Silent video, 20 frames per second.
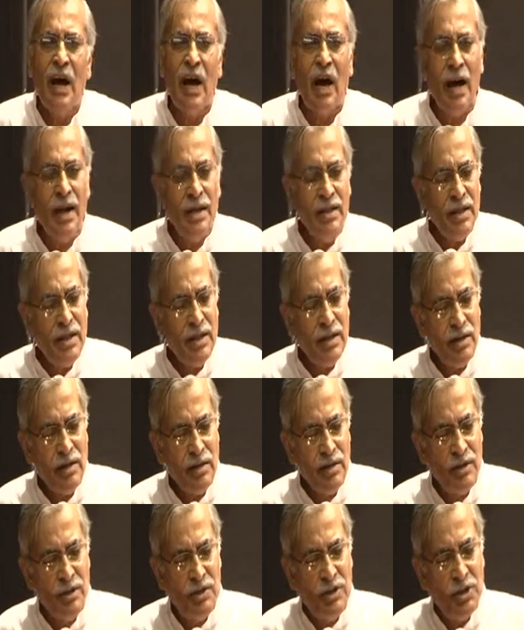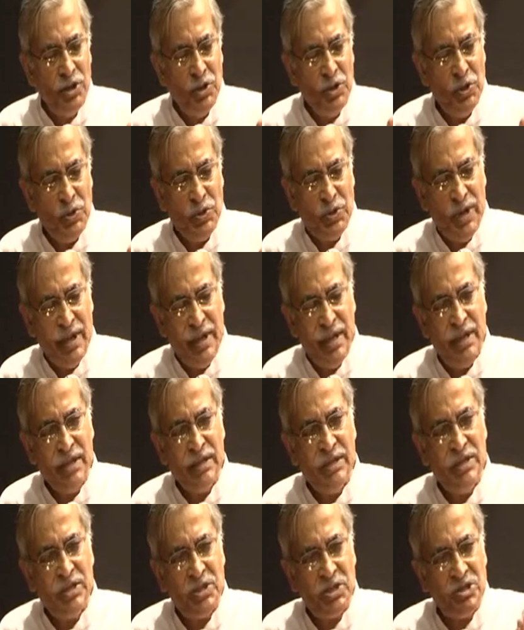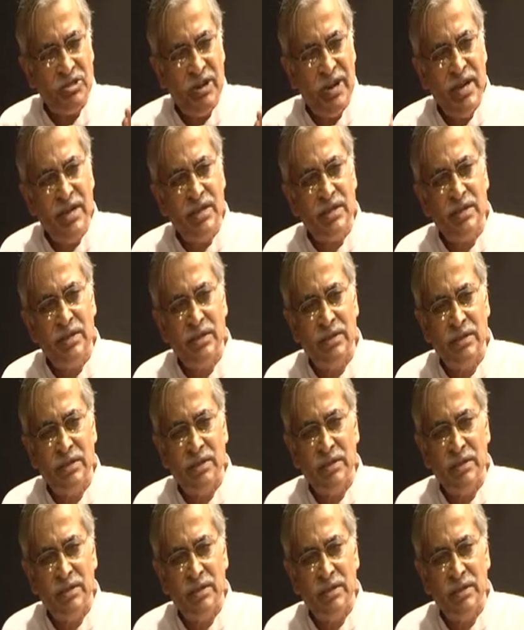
either you take the state